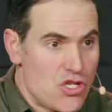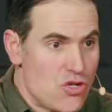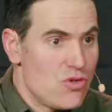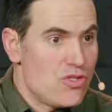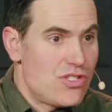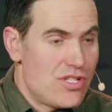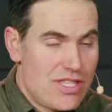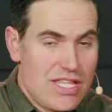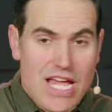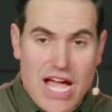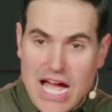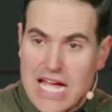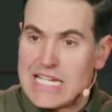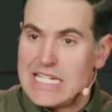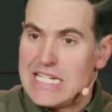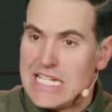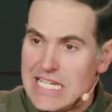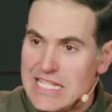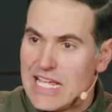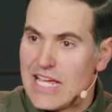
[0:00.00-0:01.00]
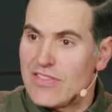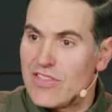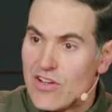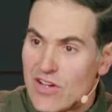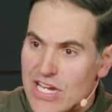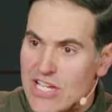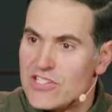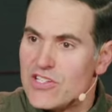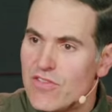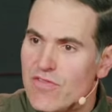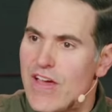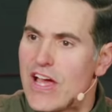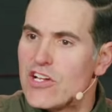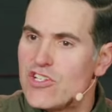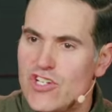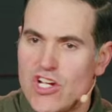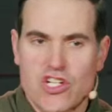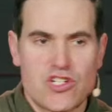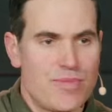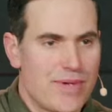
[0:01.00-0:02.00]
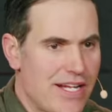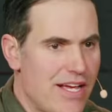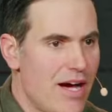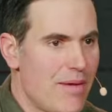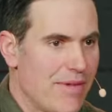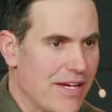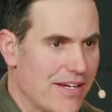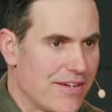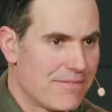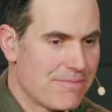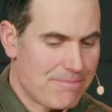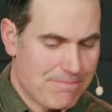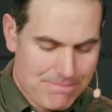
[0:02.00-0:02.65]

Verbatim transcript: you to the idea that there is, in fact, judgment coming